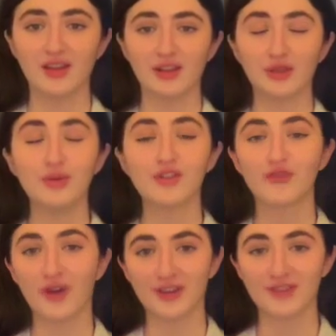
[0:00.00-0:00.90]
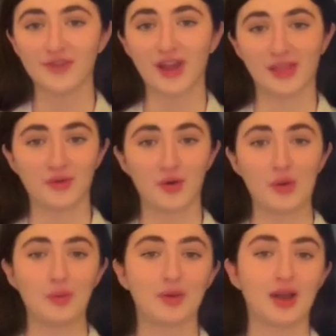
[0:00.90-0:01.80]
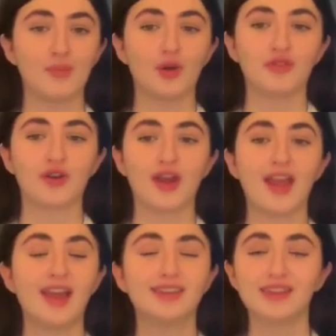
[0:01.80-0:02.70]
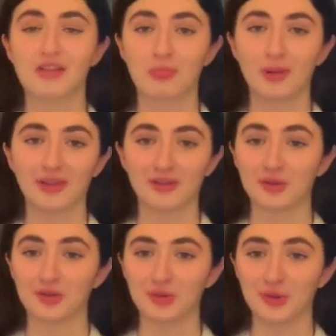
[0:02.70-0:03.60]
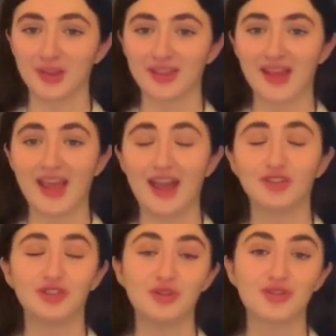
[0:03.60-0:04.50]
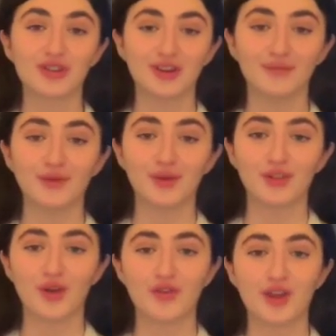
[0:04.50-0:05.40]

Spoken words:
Louis's fondness for Eleanor would become one of her handiest political tools, and she used her influence over